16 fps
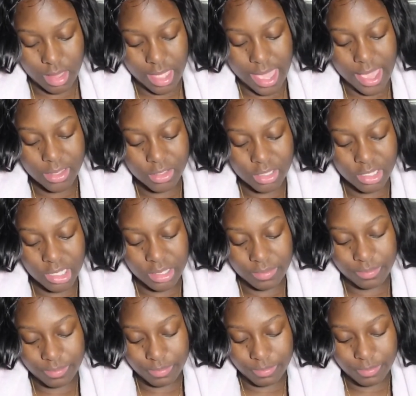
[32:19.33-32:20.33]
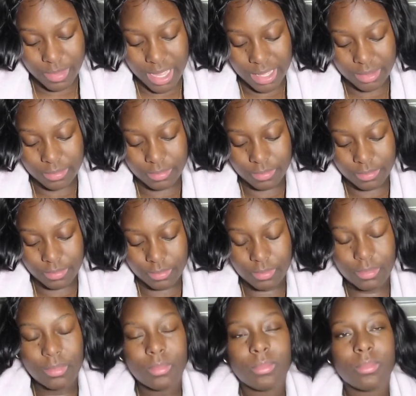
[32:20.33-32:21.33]
actually like
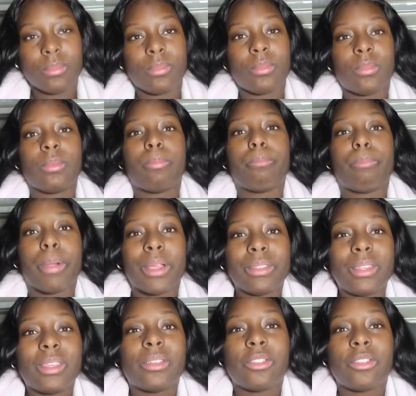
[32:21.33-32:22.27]
birthing